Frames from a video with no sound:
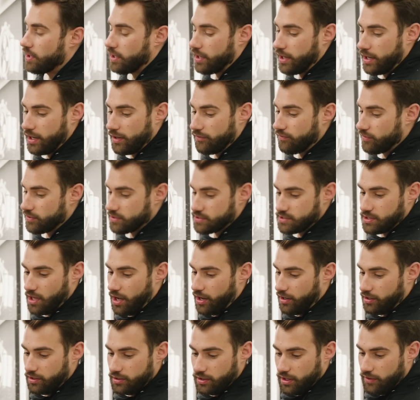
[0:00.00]
And if it's
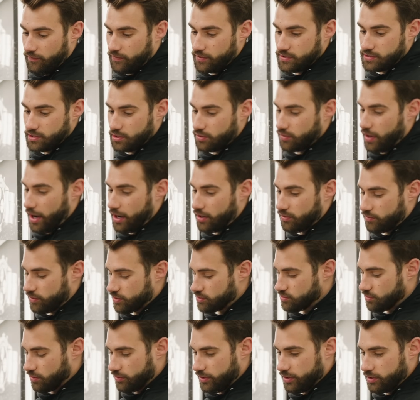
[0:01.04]
a cracked
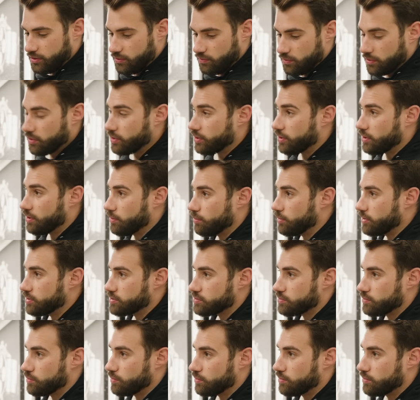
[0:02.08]
crystal, then you're really going to be screwed.